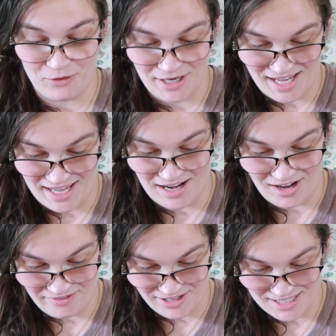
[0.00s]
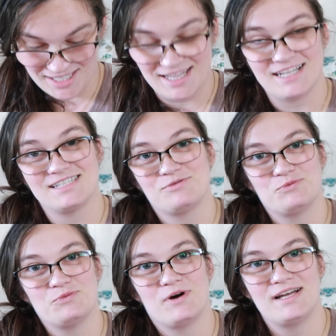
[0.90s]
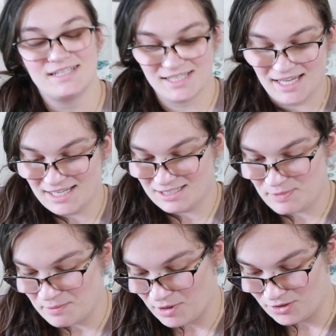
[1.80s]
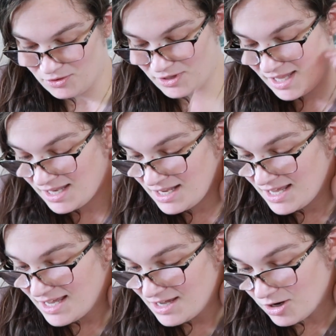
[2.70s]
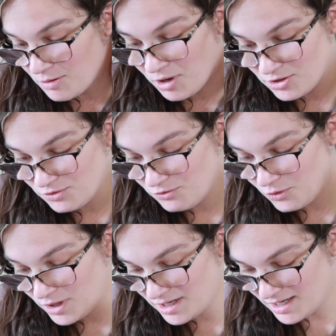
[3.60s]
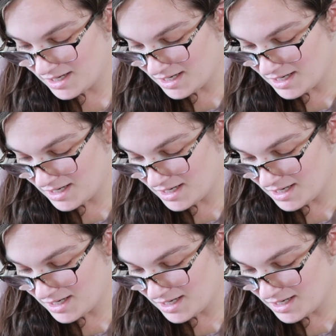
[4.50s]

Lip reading: for a kid. Obviously that's what it's been modeled in, or modeled for.